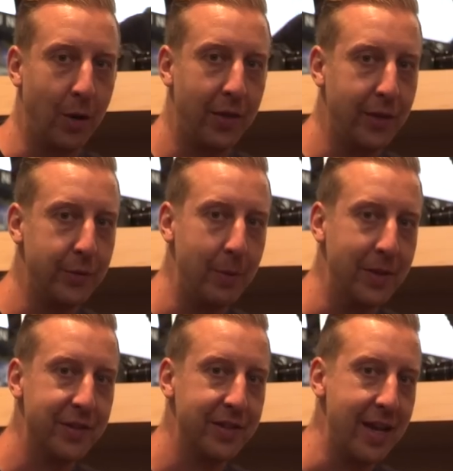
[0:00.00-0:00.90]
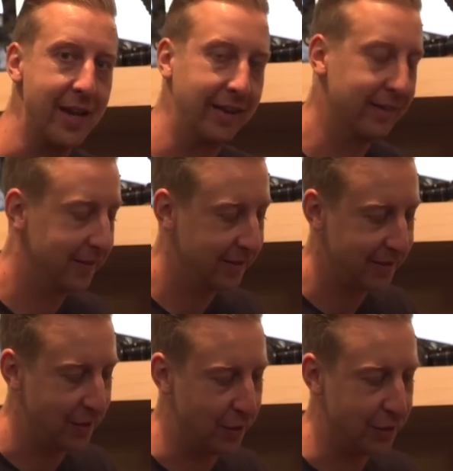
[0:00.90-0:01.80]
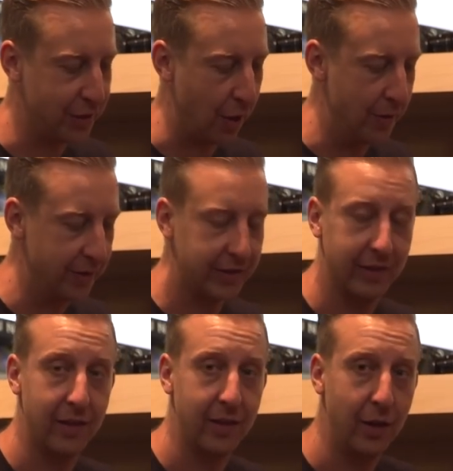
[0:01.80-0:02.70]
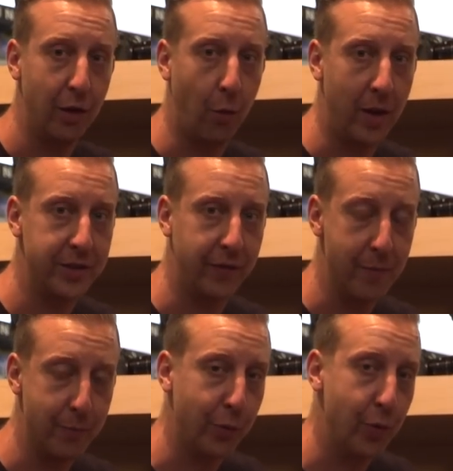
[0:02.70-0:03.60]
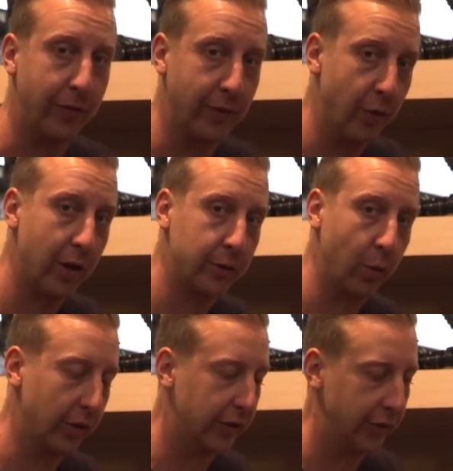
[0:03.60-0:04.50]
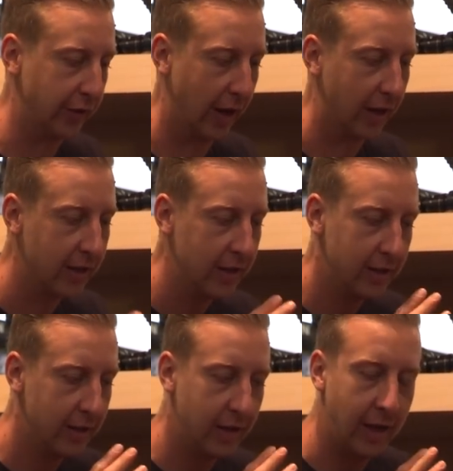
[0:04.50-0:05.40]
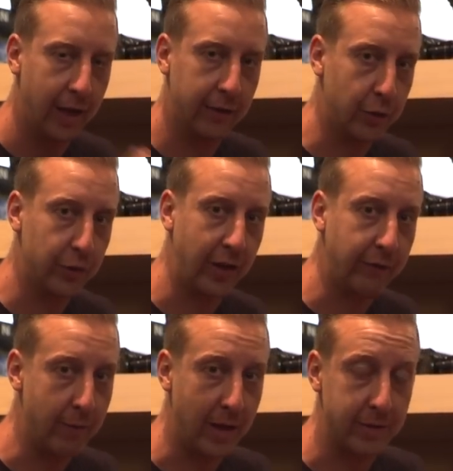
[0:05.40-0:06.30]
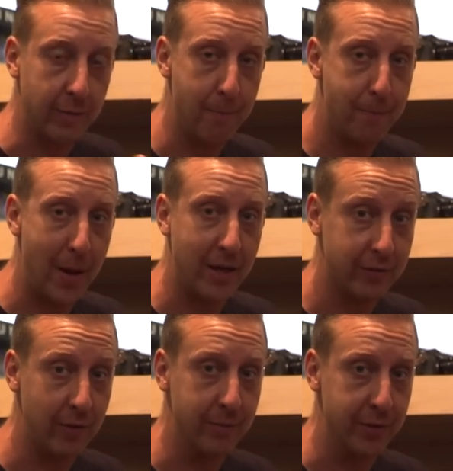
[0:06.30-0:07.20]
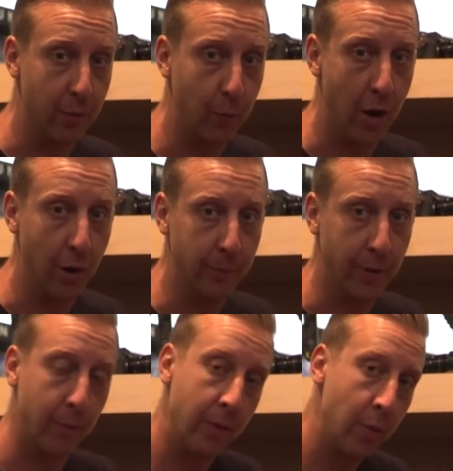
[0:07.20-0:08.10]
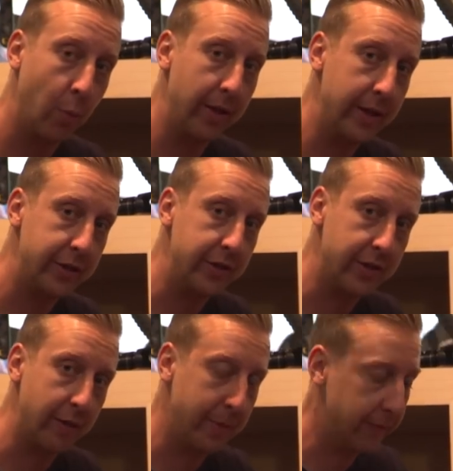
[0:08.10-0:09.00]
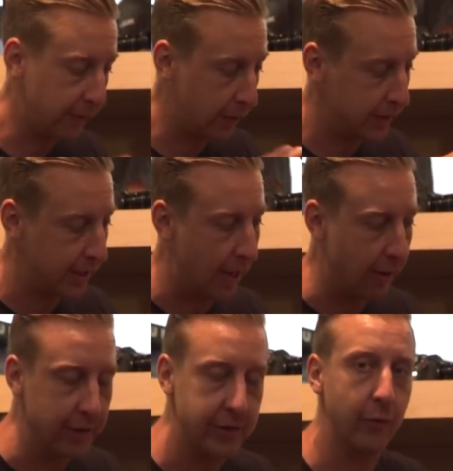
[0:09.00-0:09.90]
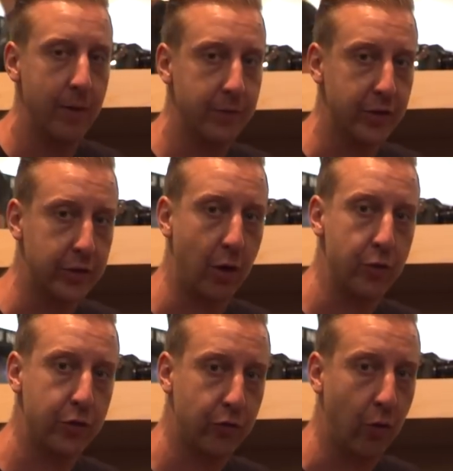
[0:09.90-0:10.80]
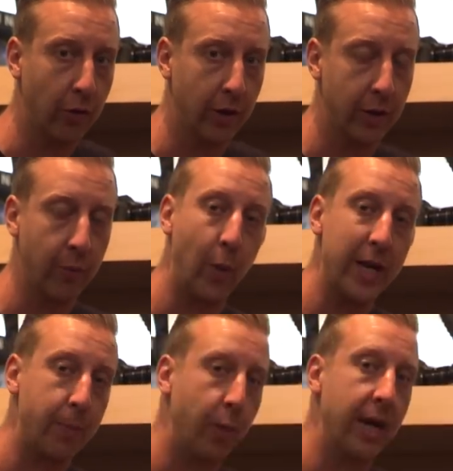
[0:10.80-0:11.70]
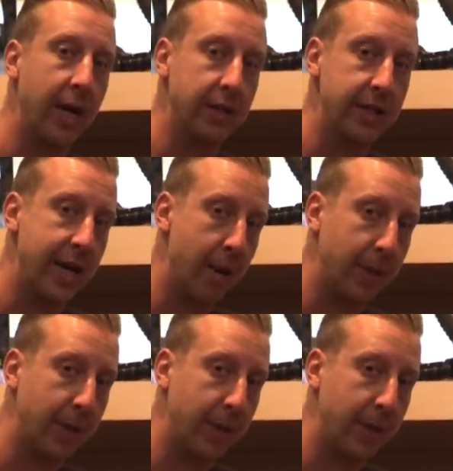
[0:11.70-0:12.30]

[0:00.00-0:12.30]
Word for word: one of the things we've been seeing at the show is a lot of ways of improving ride qualities and that. And of course, ENVE makes some of the best rims in the world, but one of the issues they've been finding out is the rims are so strong that the weak point actually now